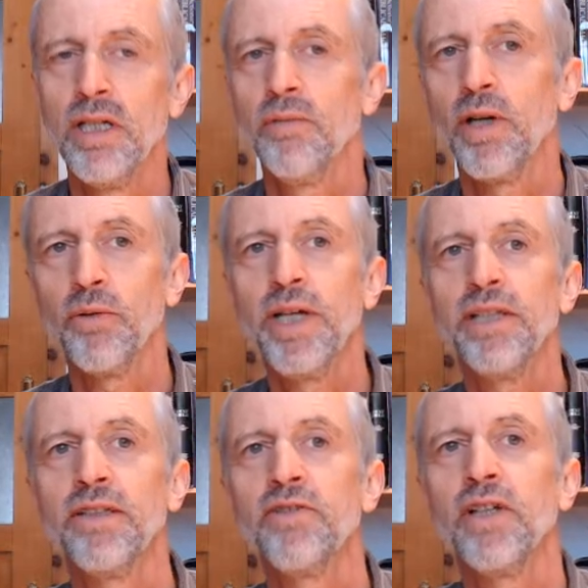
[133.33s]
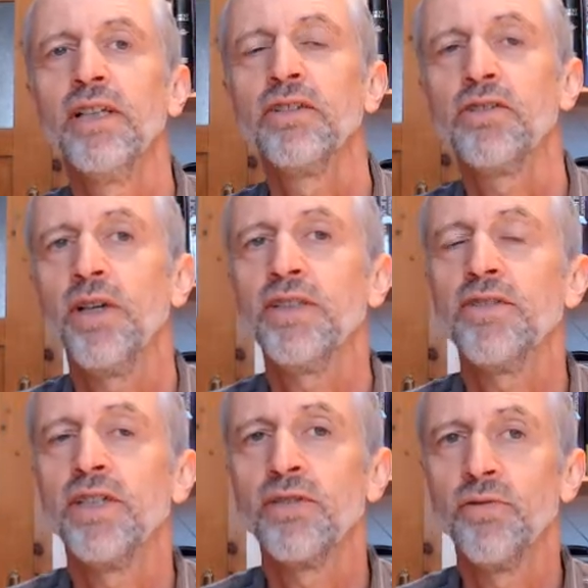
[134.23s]
By the way, this illustrates
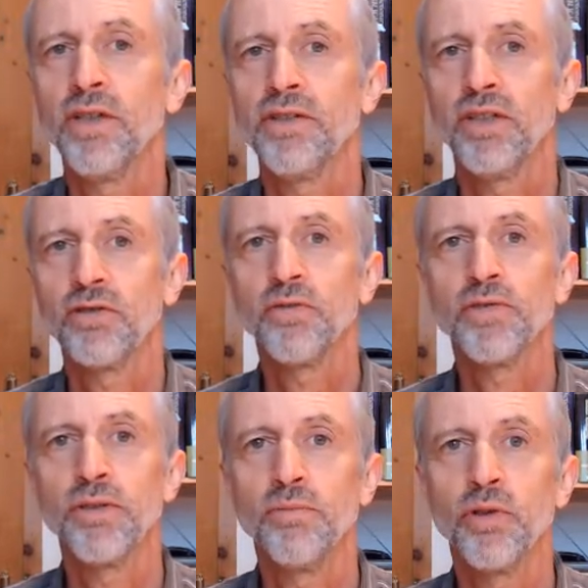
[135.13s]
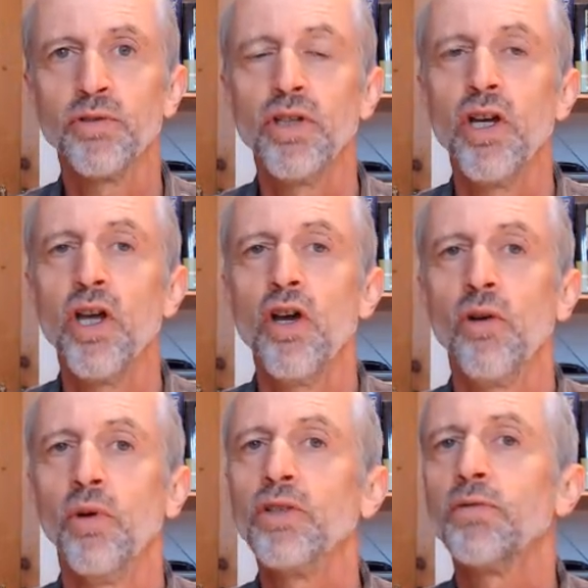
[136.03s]
the advantage of symbols.
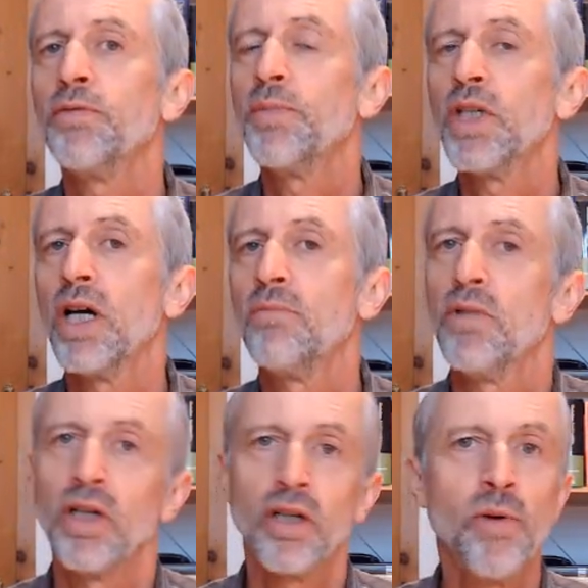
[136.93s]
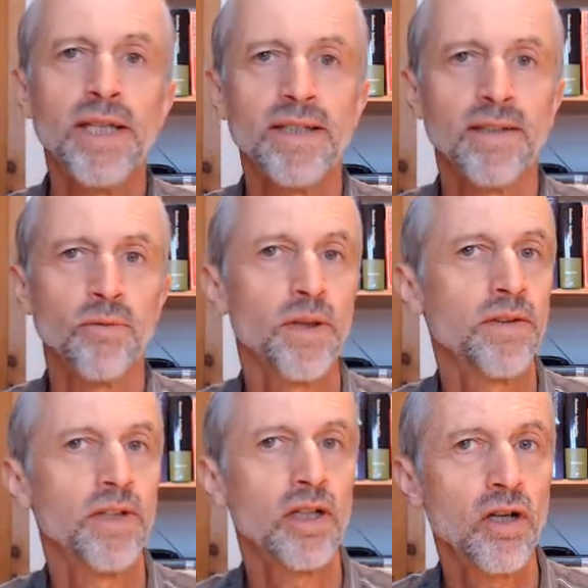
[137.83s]
Once we've become acquainted with
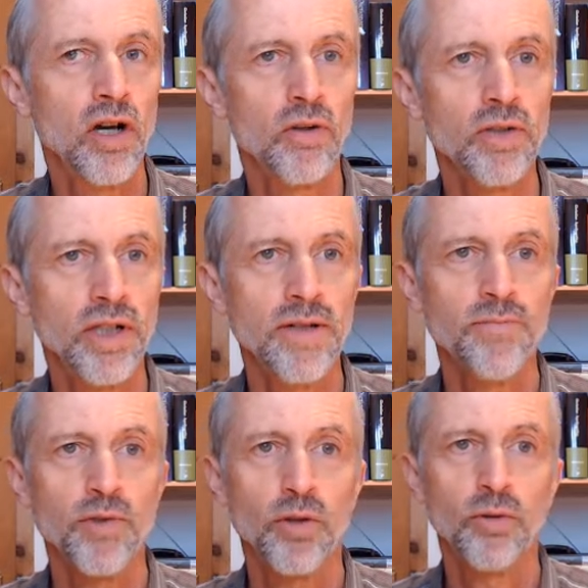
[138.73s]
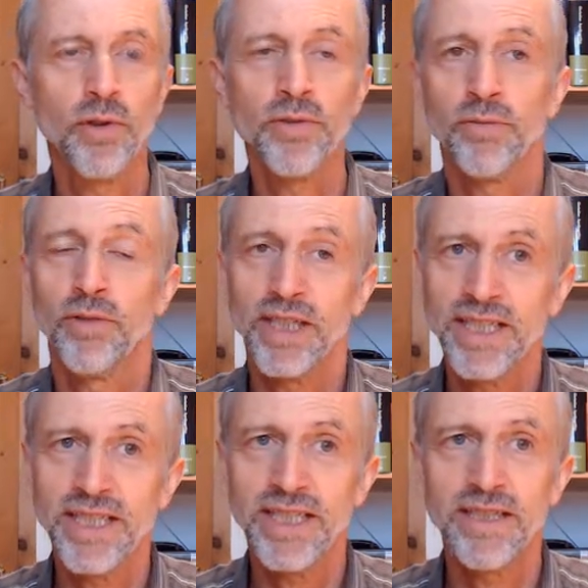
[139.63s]
the code, with the
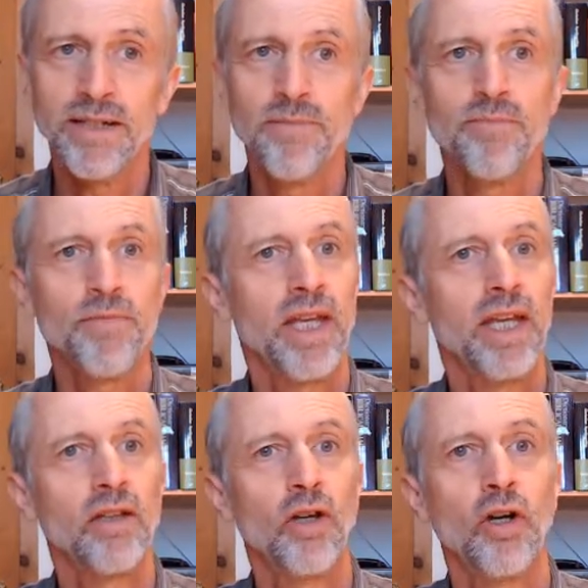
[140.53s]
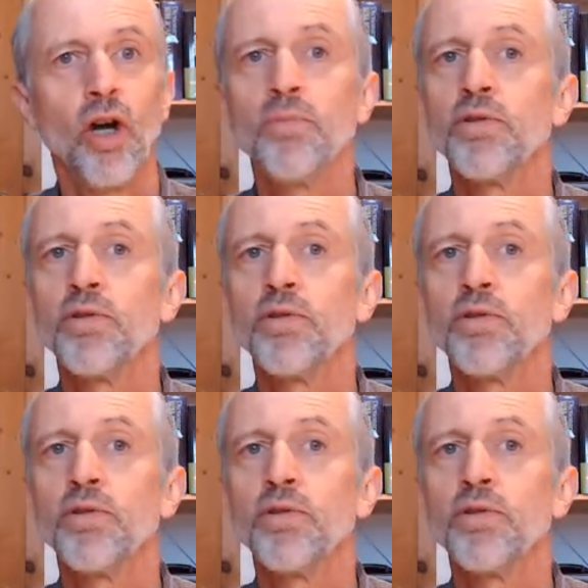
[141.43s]
key, it opens